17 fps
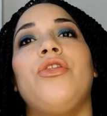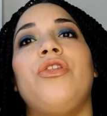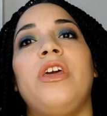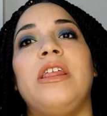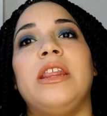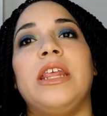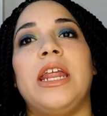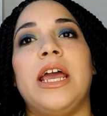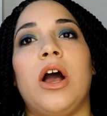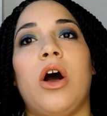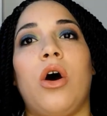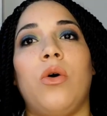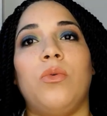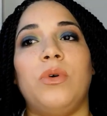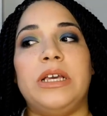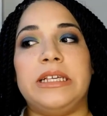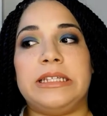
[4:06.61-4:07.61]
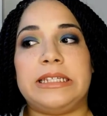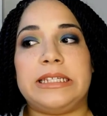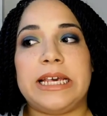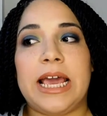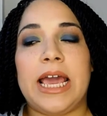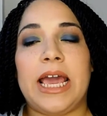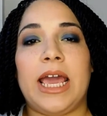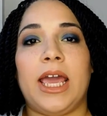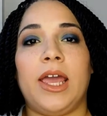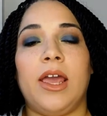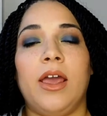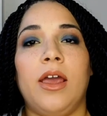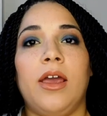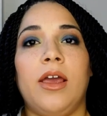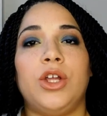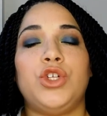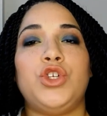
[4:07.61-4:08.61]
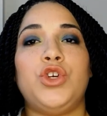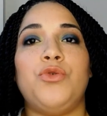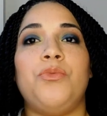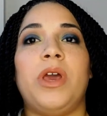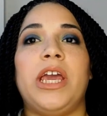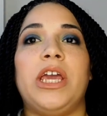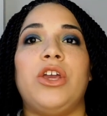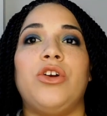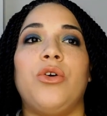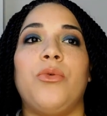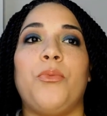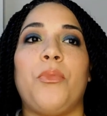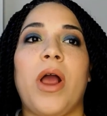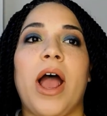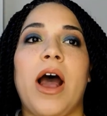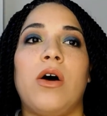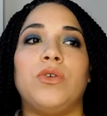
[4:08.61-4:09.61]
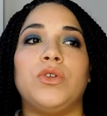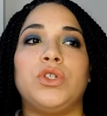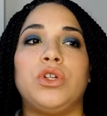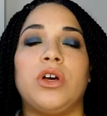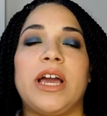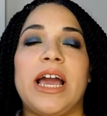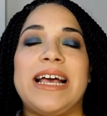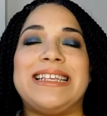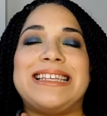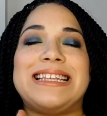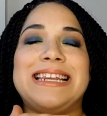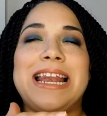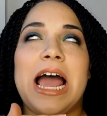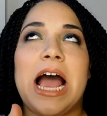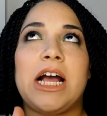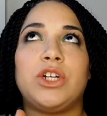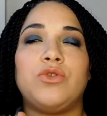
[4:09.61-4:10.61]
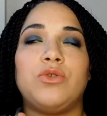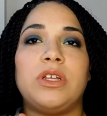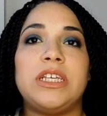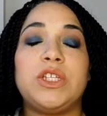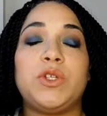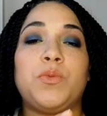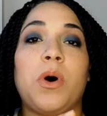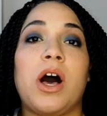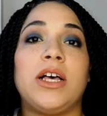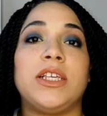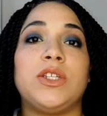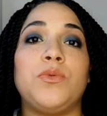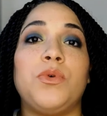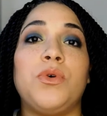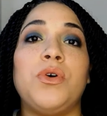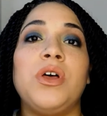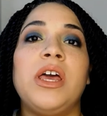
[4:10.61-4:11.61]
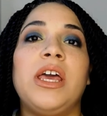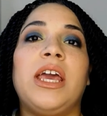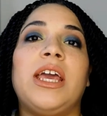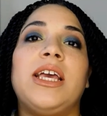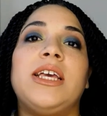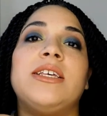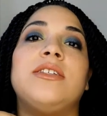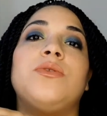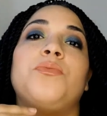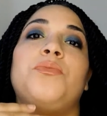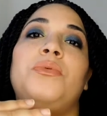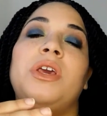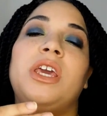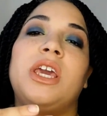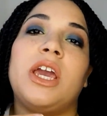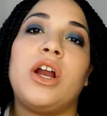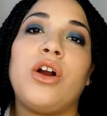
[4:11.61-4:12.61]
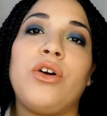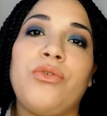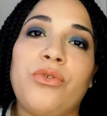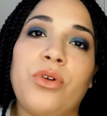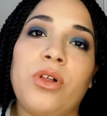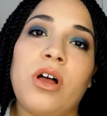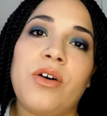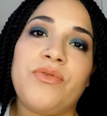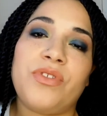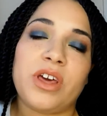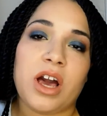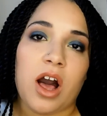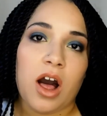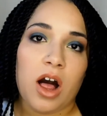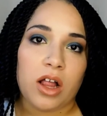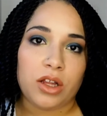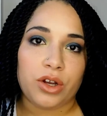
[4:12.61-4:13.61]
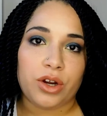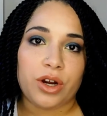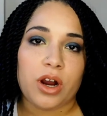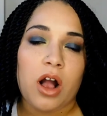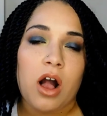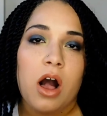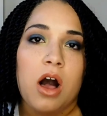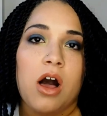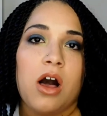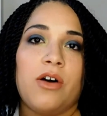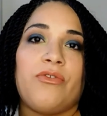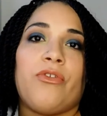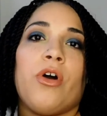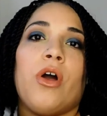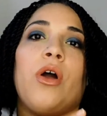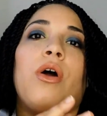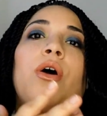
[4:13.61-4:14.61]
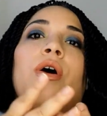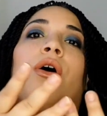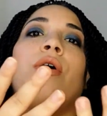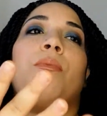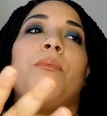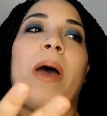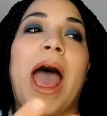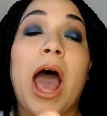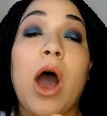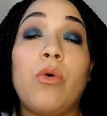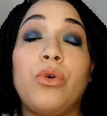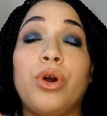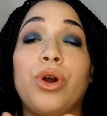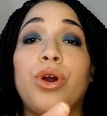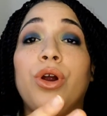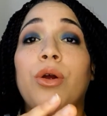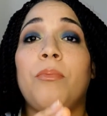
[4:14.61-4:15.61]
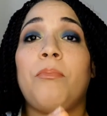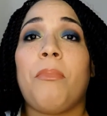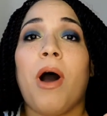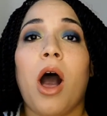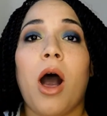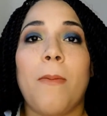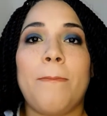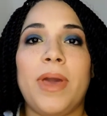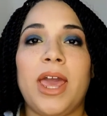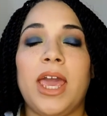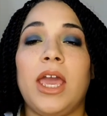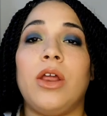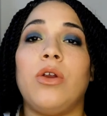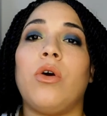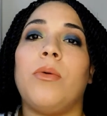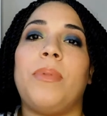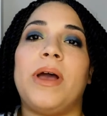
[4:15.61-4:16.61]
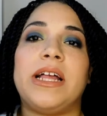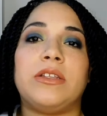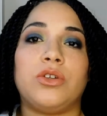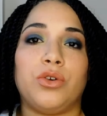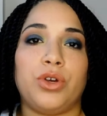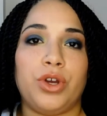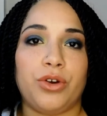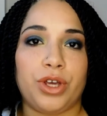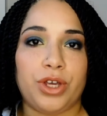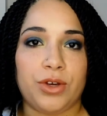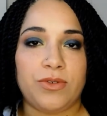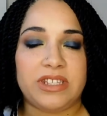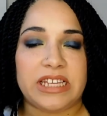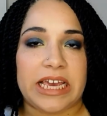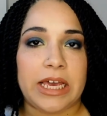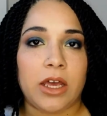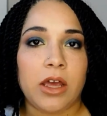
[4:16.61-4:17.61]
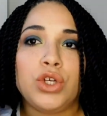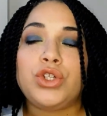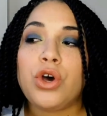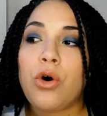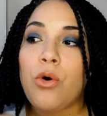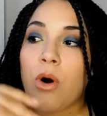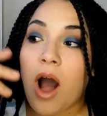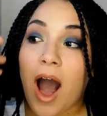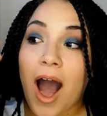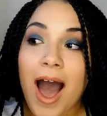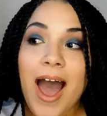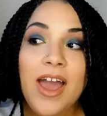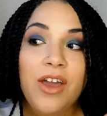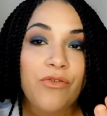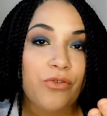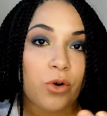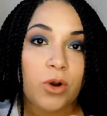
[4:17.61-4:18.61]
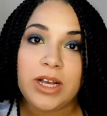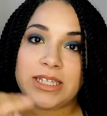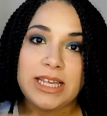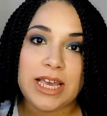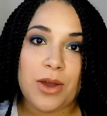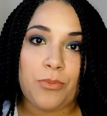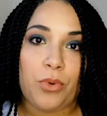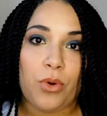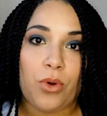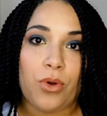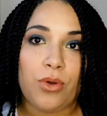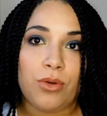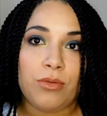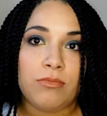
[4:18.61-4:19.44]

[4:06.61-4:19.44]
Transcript: thing that I always say to make your brows look as natural as possible is be careful of the color of powder, pomade, or pencil you're using. So I, for example,